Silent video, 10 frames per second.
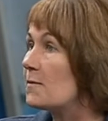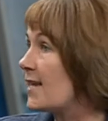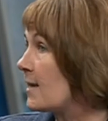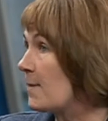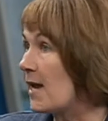
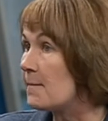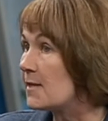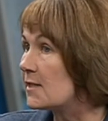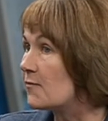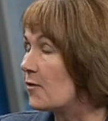take
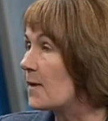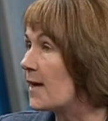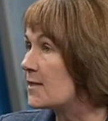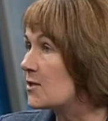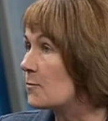payments from
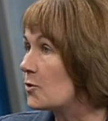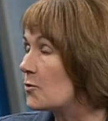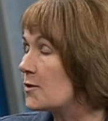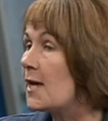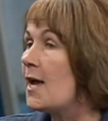
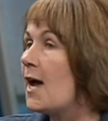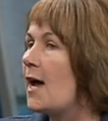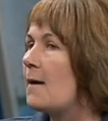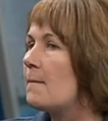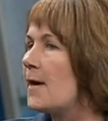customers
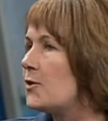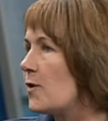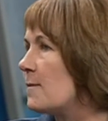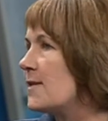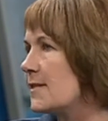by
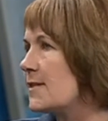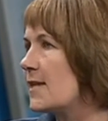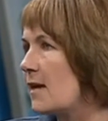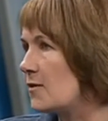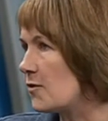doing business
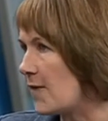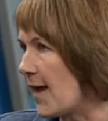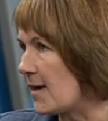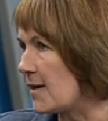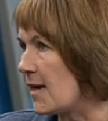under
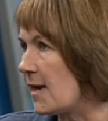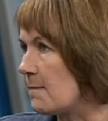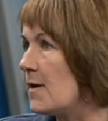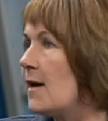that name.